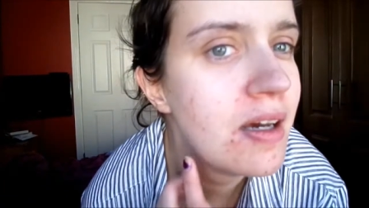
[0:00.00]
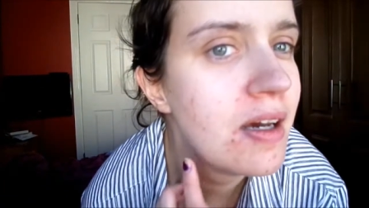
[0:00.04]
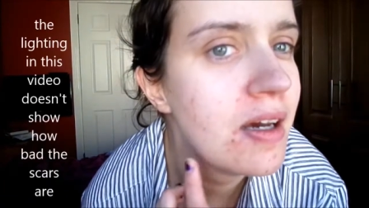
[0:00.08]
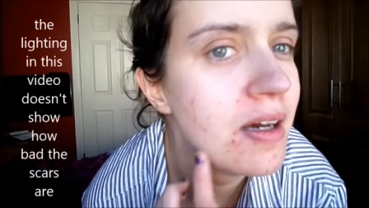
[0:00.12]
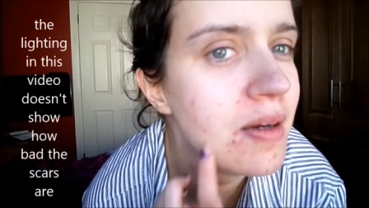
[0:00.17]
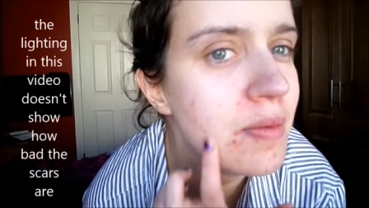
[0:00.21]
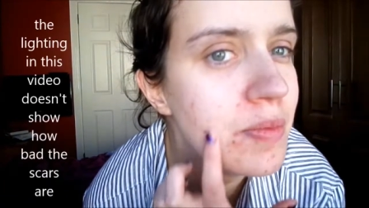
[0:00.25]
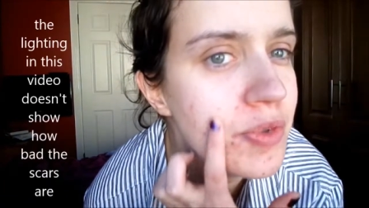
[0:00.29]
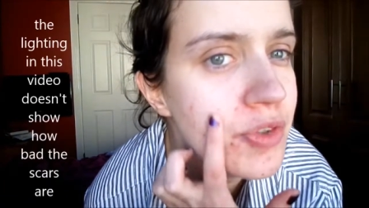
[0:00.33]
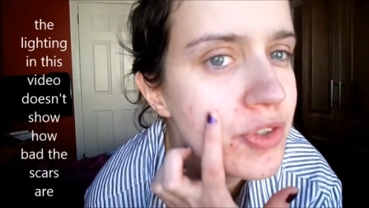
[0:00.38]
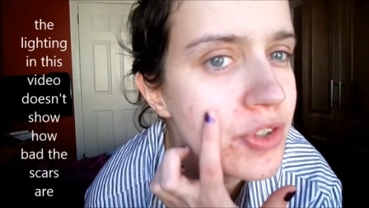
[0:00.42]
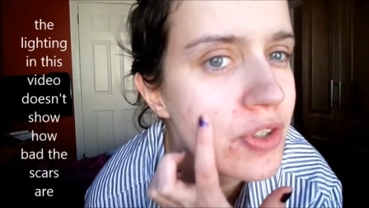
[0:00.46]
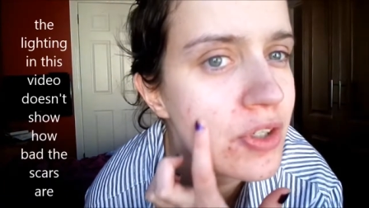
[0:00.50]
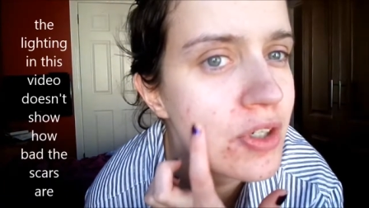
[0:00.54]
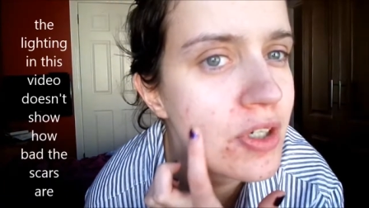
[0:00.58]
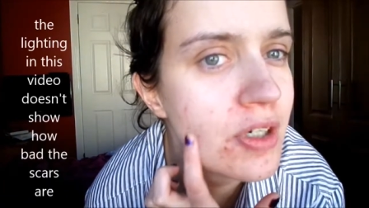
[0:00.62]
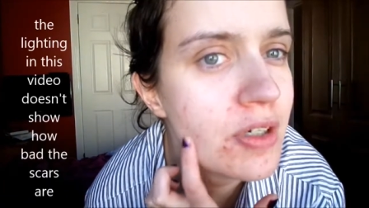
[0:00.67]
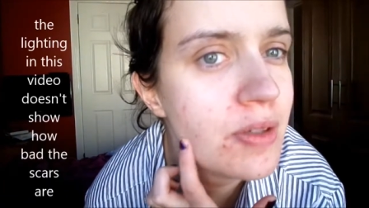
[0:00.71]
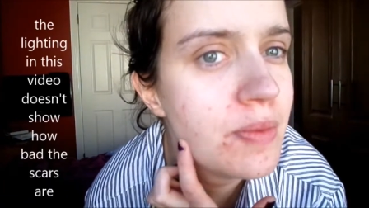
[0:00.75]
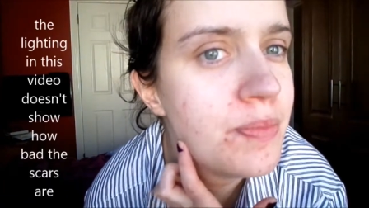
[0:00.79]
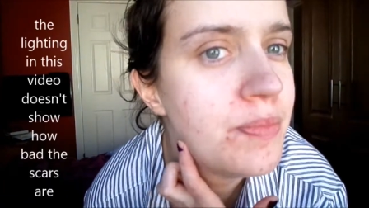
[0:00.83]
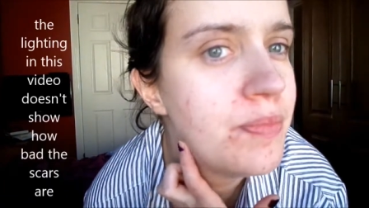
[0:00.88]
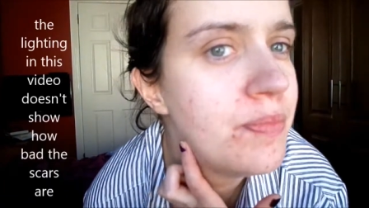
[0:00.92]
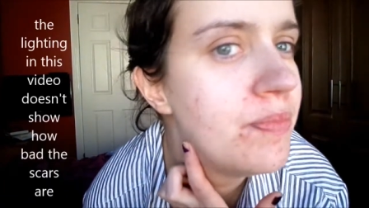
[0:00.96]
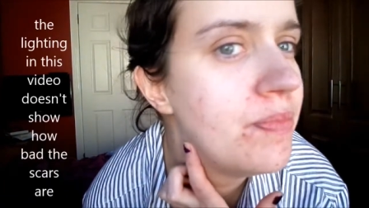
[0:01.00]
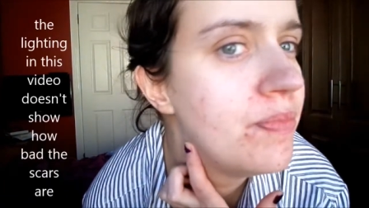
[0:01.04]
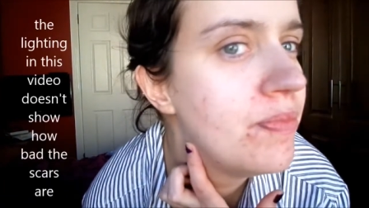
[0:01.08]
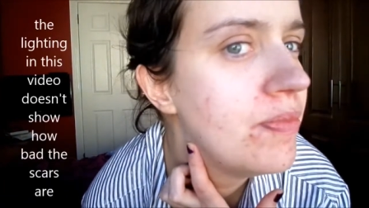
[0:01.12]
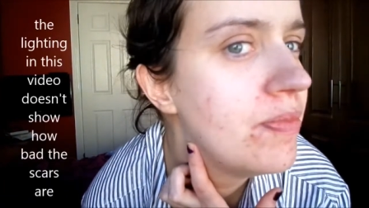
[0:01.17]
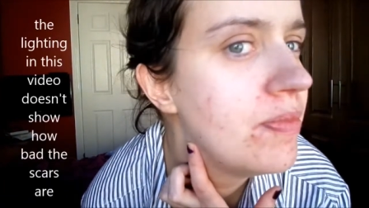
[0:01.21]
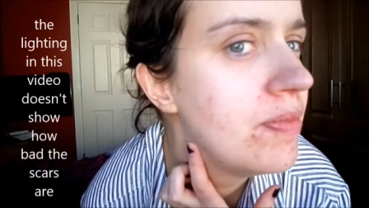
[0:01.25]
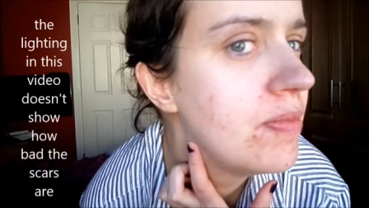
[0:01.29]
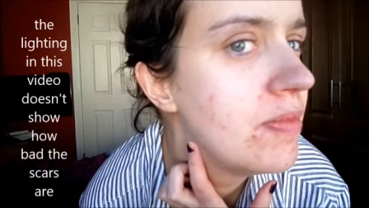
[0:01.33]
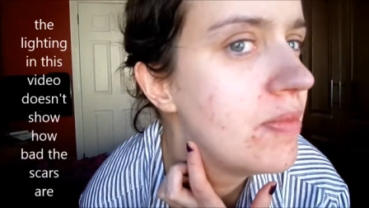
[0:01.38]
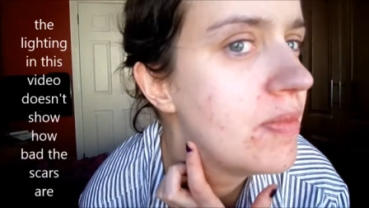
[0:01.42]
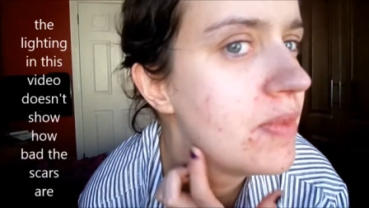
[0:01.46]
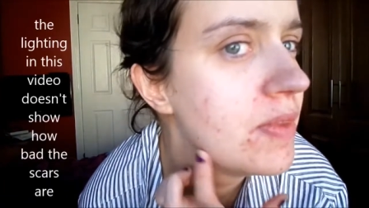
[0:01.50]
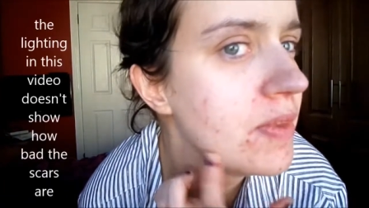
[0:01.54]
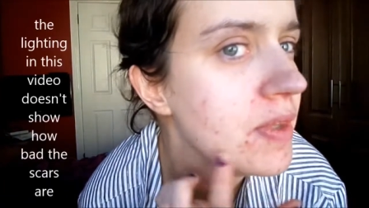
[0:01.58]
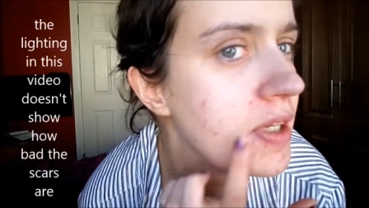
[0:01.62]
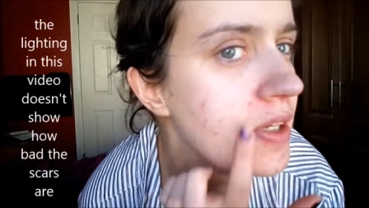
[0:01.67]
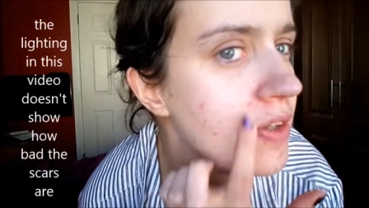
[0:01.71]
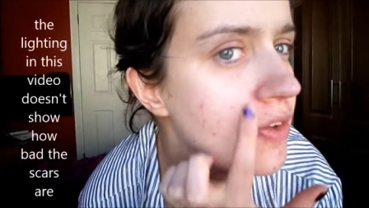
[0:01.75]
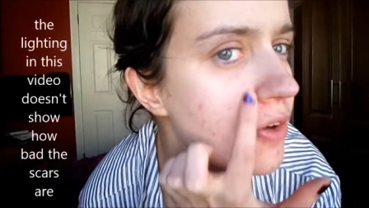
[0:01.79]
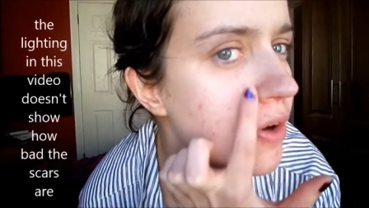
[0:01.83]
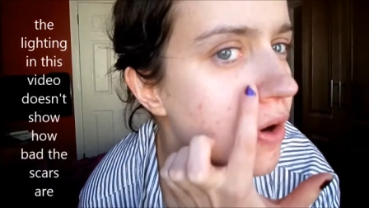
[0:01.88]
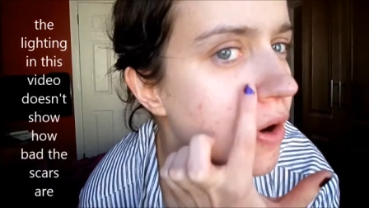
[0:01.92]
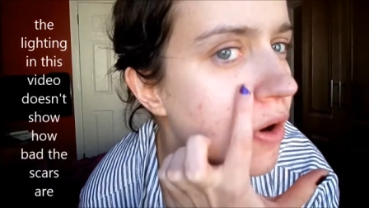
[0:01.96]
I'm sure
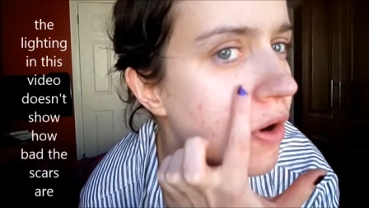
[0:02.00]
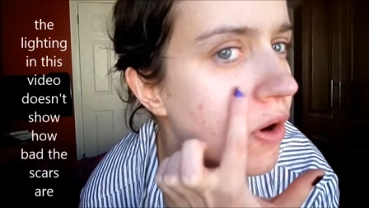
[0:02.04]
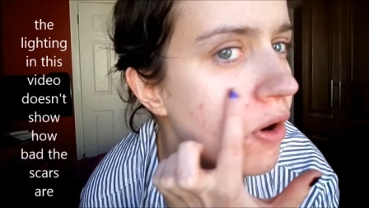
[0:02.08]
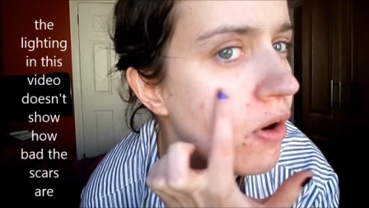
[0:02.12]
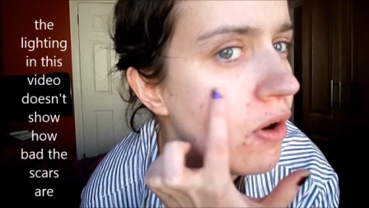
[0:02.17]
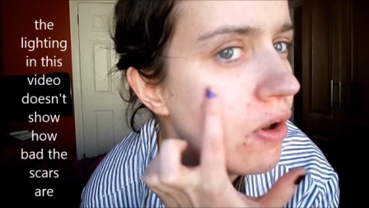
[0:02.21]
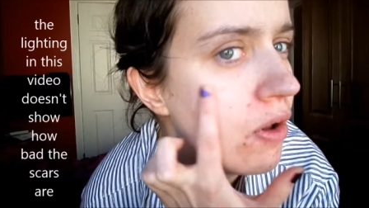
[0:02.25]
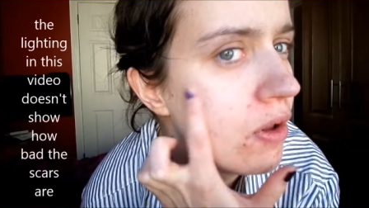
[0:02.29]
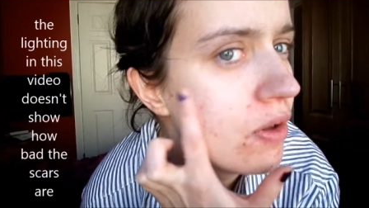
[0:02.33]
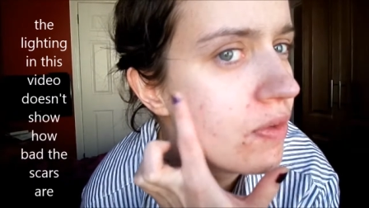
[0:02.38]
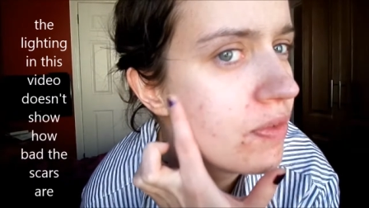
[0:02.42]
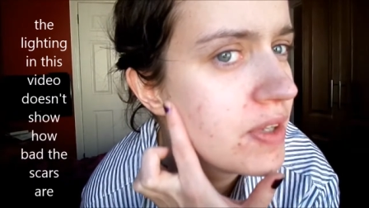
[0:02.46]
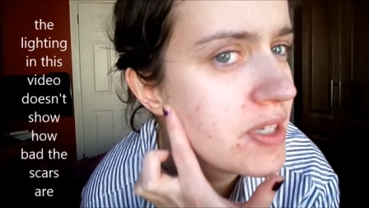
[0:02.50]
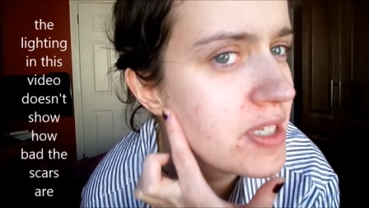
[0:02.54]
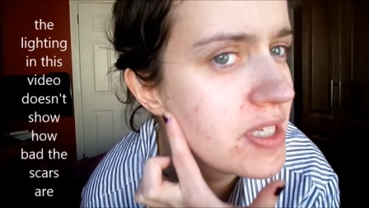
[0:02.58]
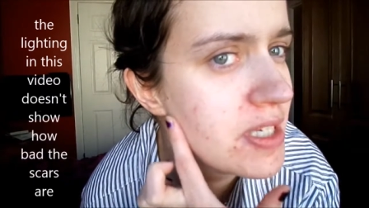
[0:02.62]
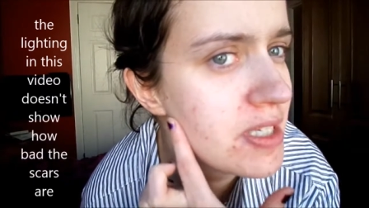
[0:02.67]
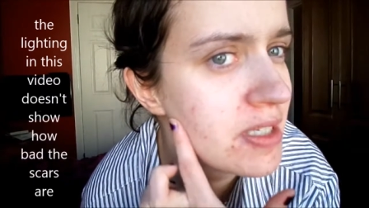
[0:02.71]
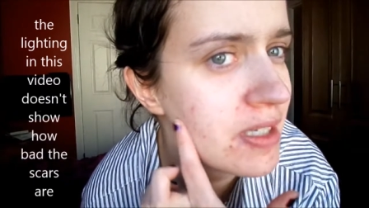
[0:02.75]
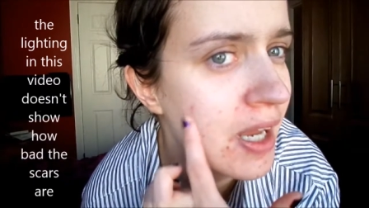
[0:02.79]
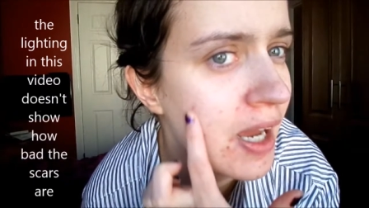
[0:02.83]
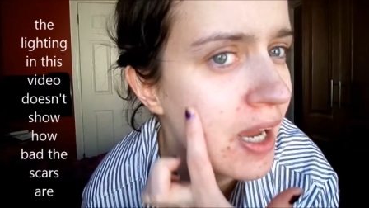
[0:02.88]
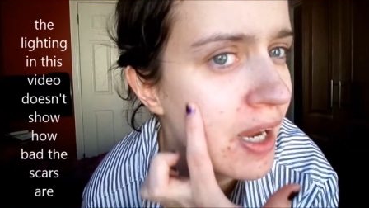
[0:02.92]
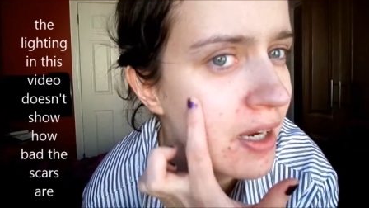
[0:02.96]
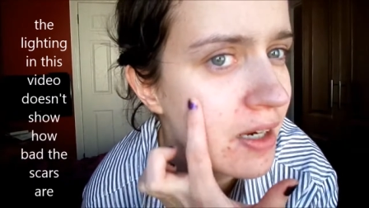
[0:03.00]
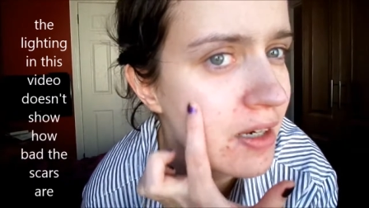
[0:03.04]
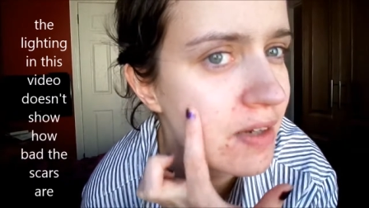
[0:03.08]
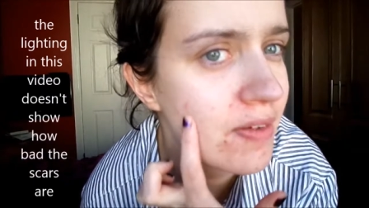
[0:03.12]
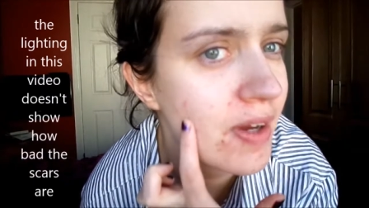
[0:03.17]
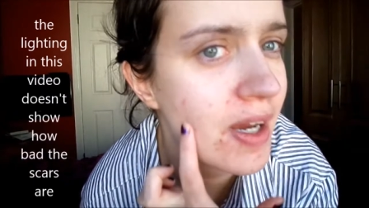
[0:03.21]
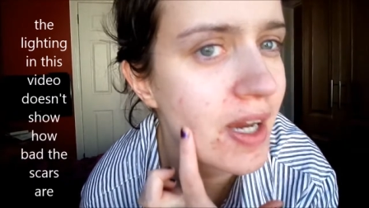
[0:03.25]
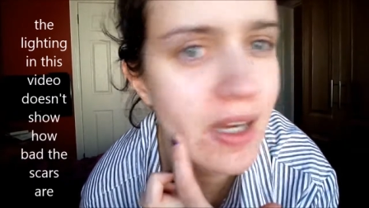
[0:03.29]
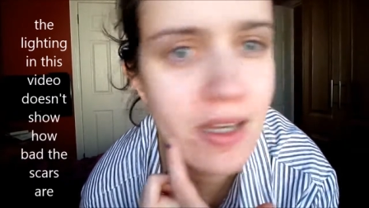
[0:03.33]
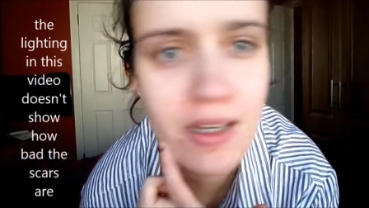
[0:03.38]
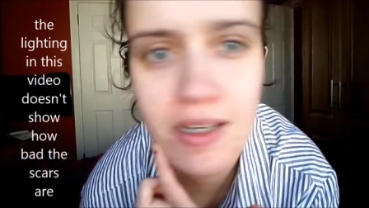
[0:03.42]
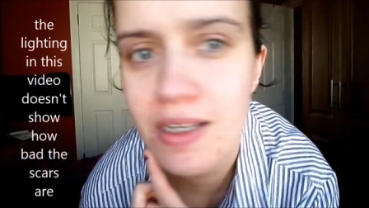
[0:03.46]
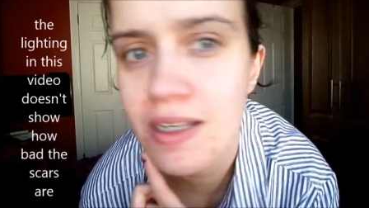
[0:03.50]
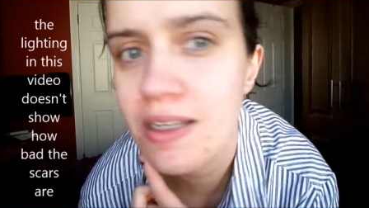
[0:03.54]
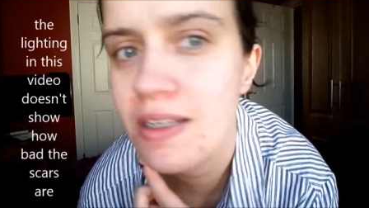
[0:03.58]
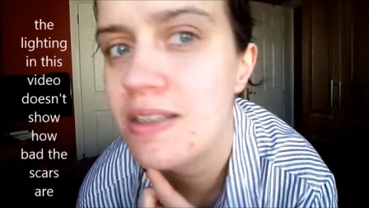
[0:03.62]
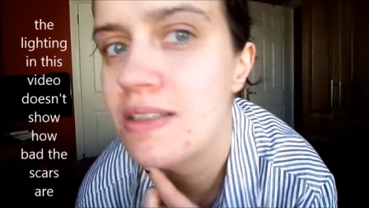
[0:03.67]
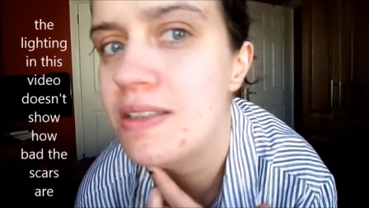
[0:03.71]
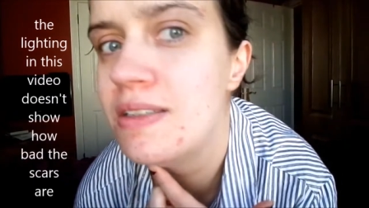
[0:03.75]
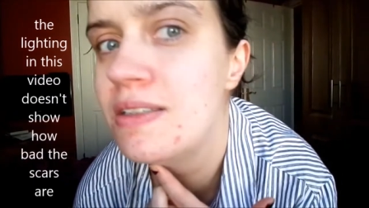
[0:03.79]
these are all, this isn't active acne,